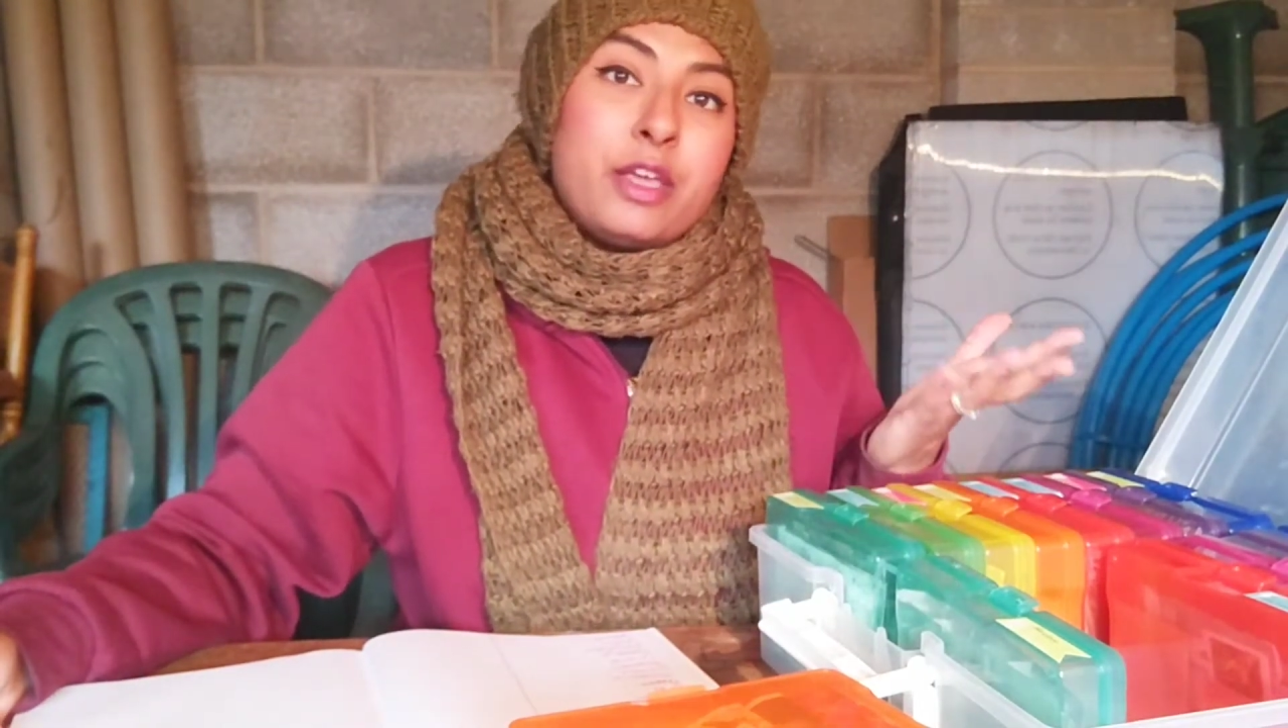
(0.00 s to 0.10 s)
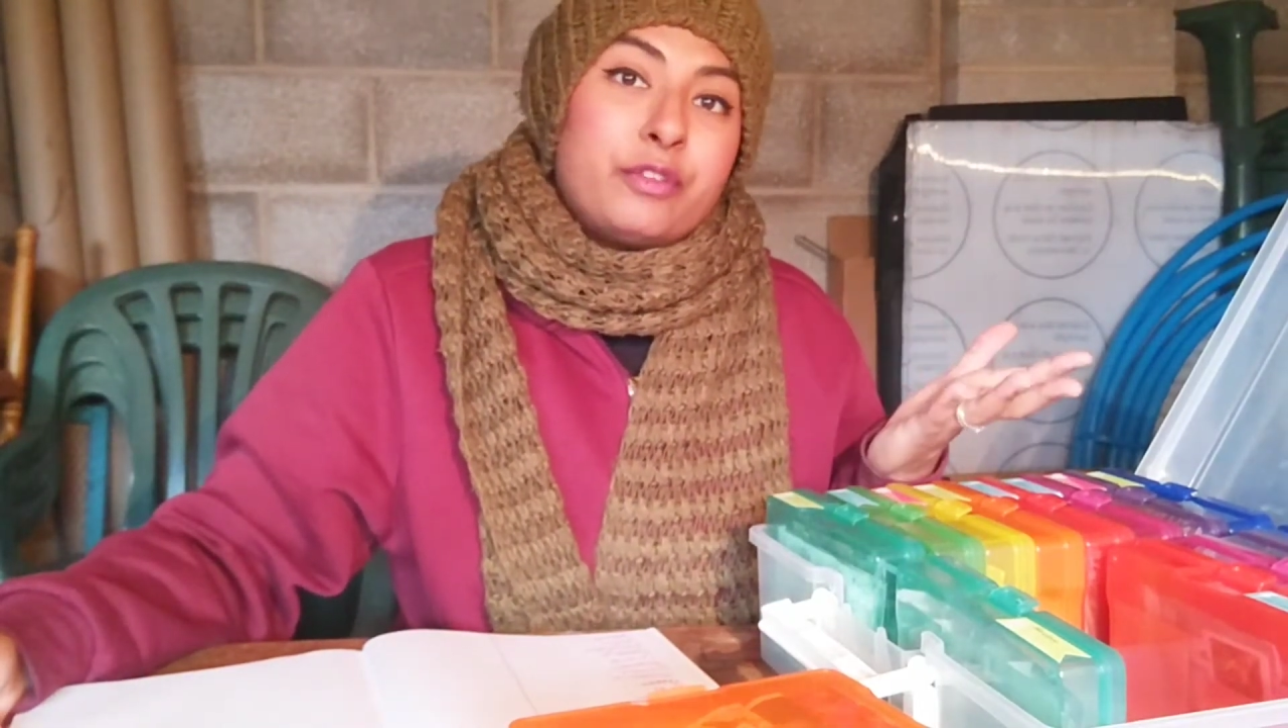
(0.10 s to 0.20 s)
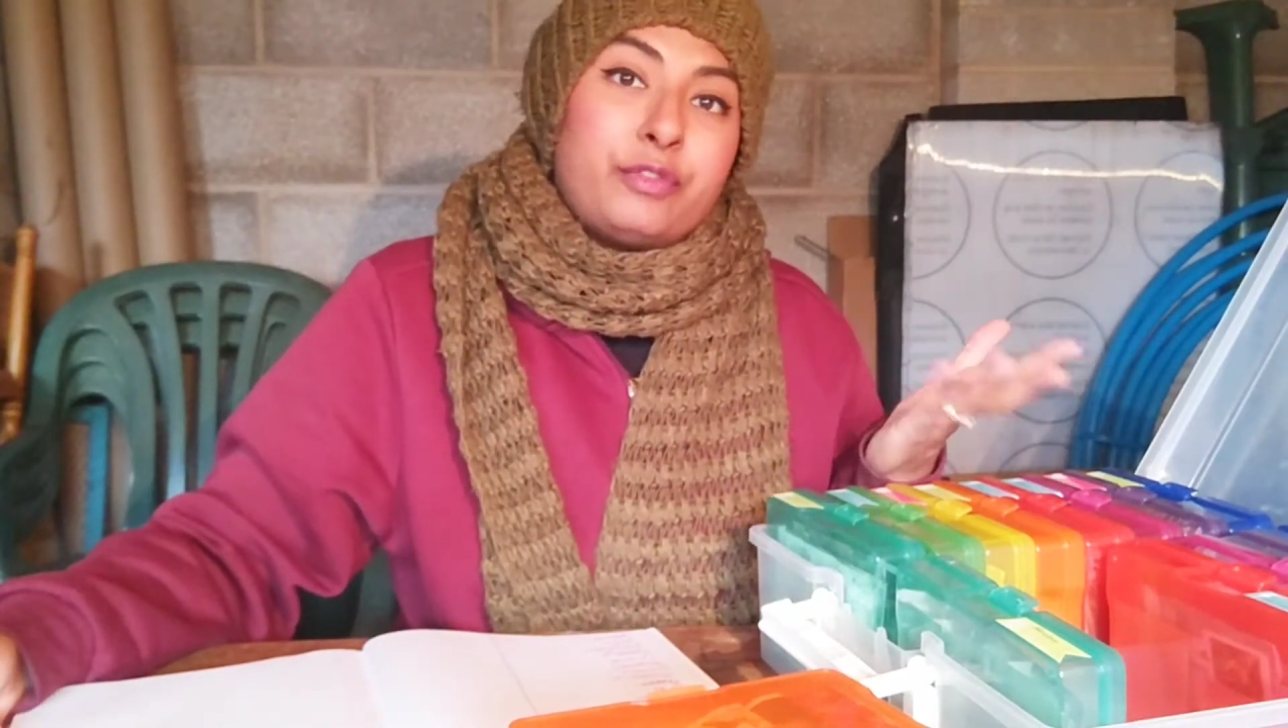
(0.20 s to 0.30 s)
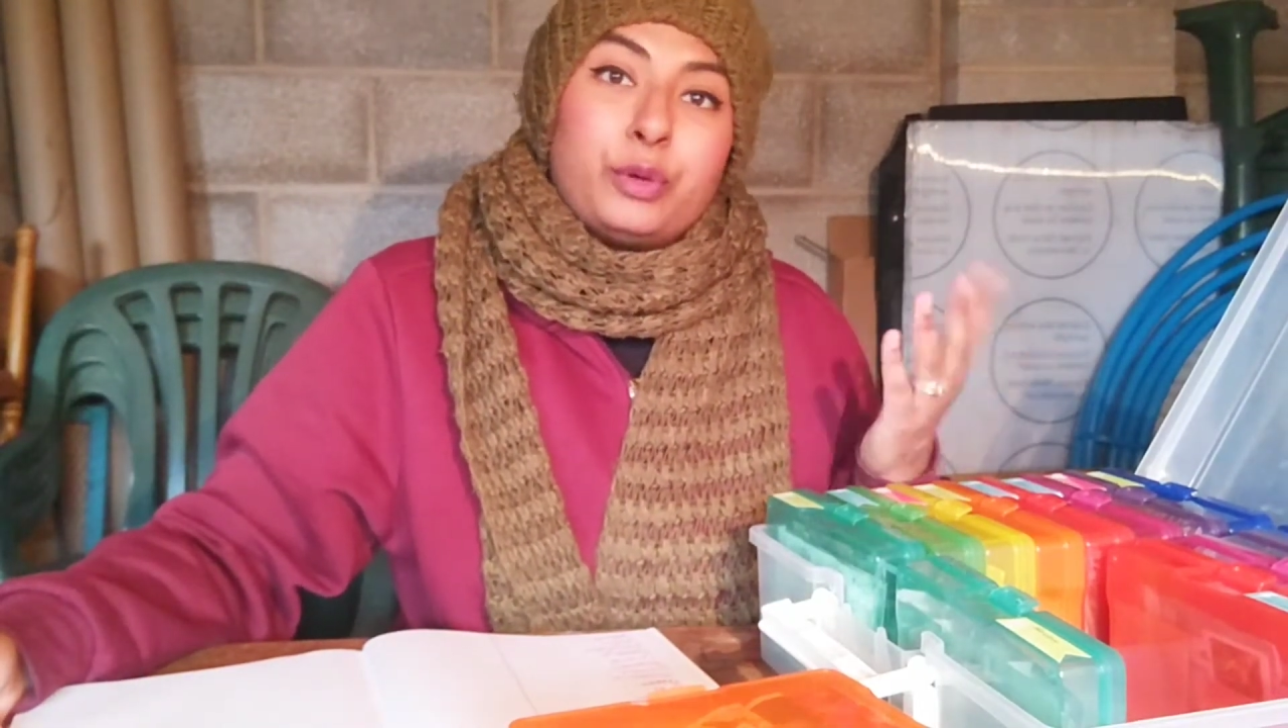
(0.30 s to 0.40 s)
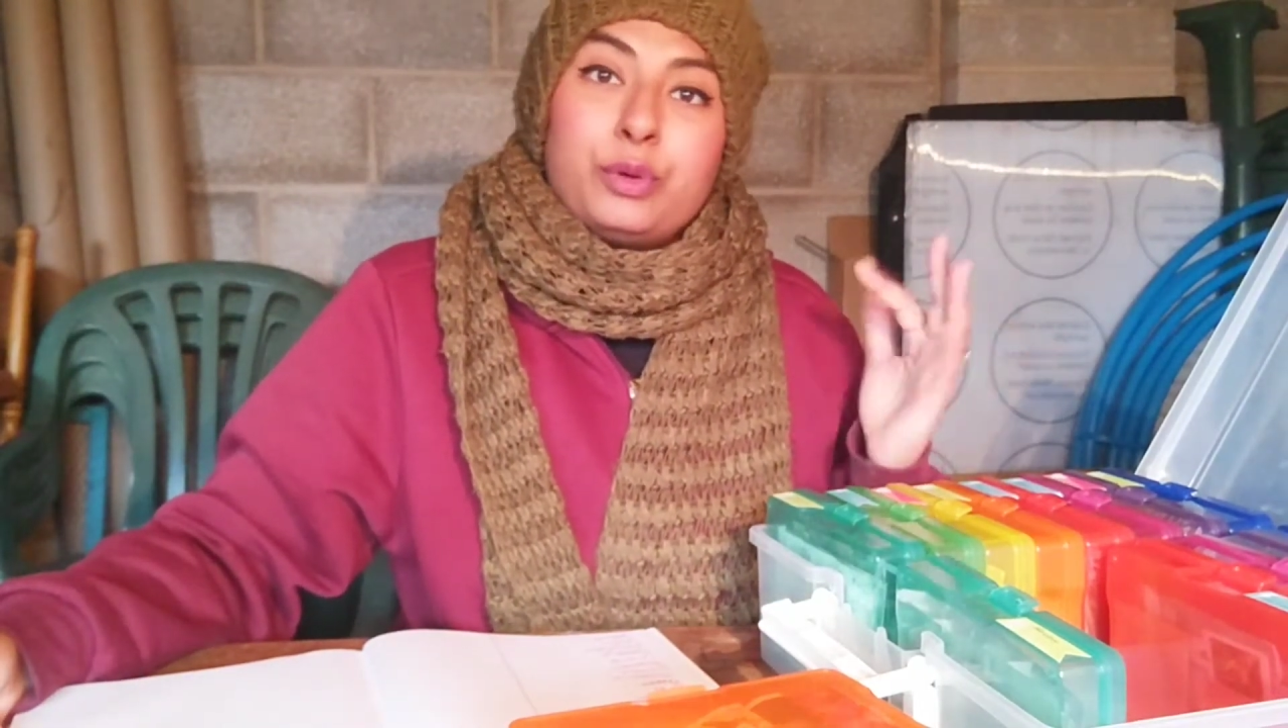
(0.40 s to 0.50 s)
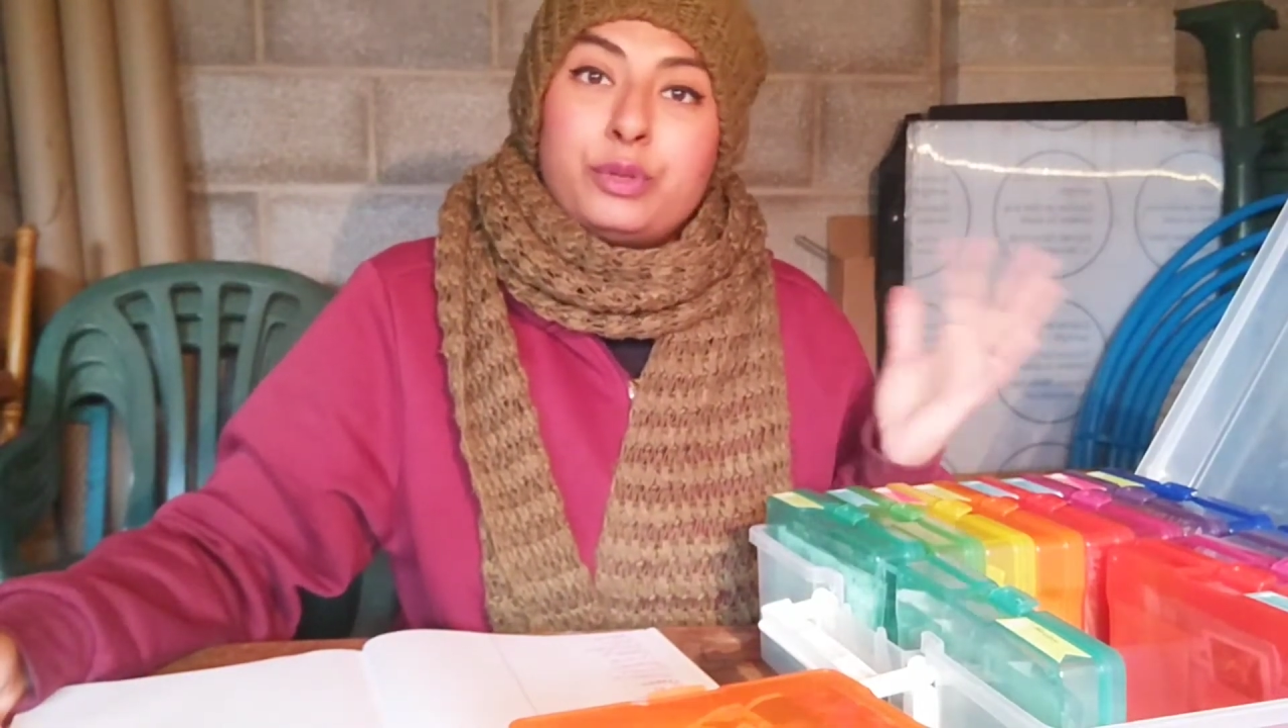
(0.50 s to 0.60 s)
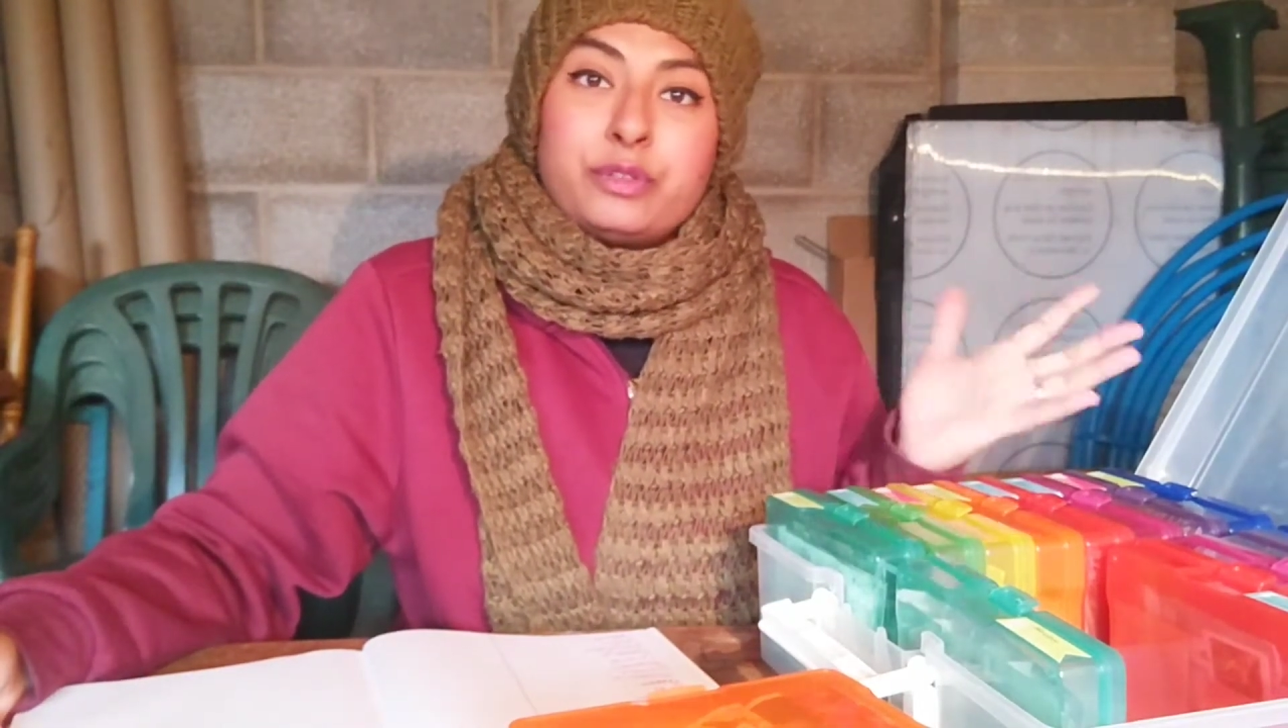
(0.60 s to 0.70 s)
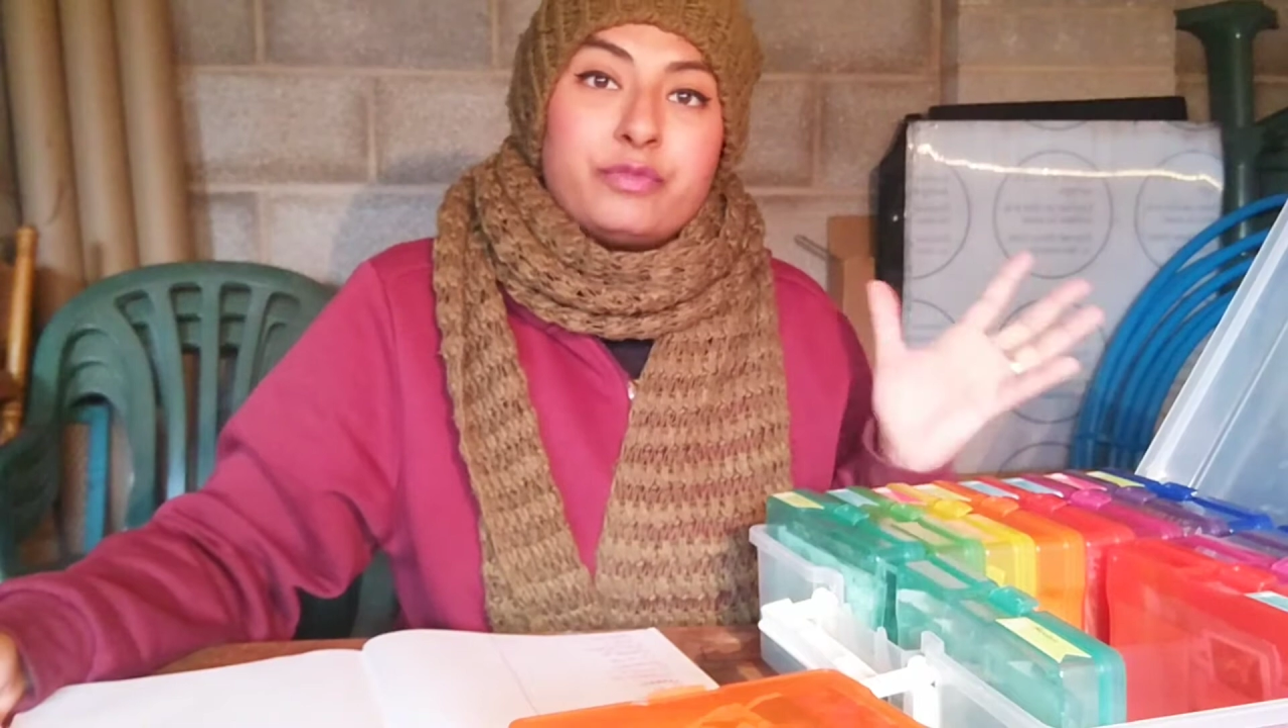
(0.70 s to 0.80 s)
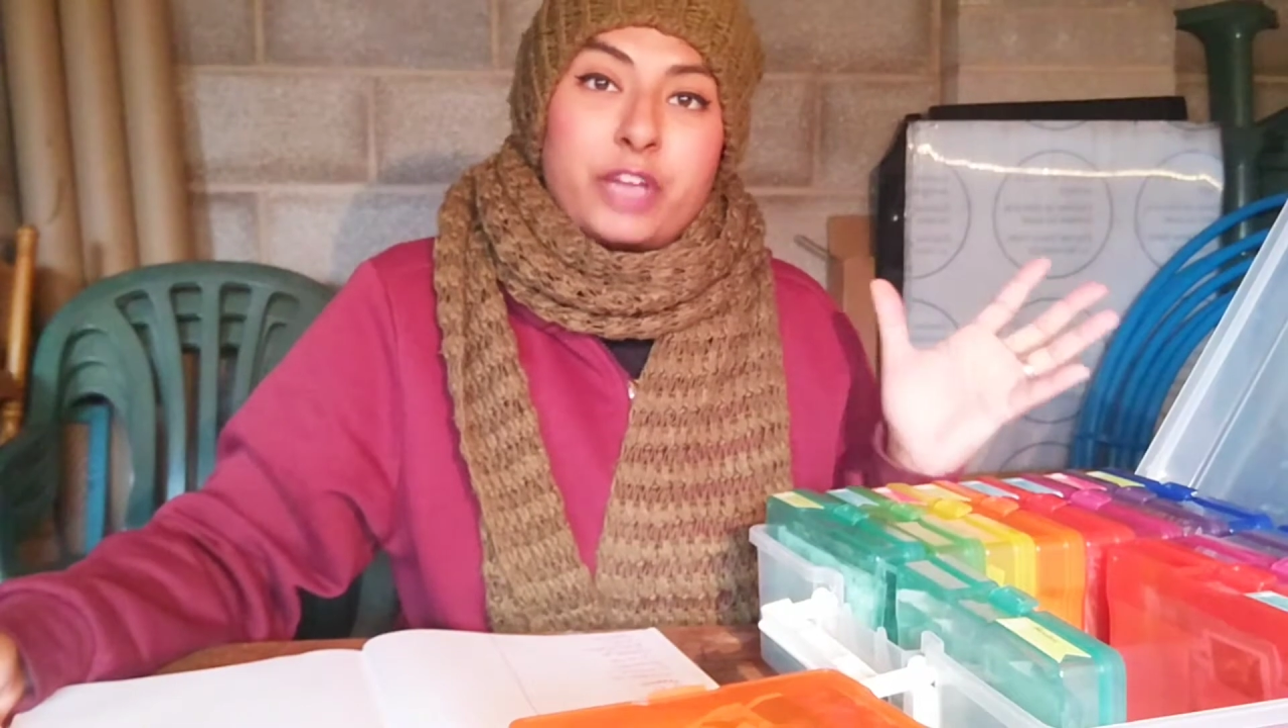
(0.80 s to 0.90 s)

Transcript: food and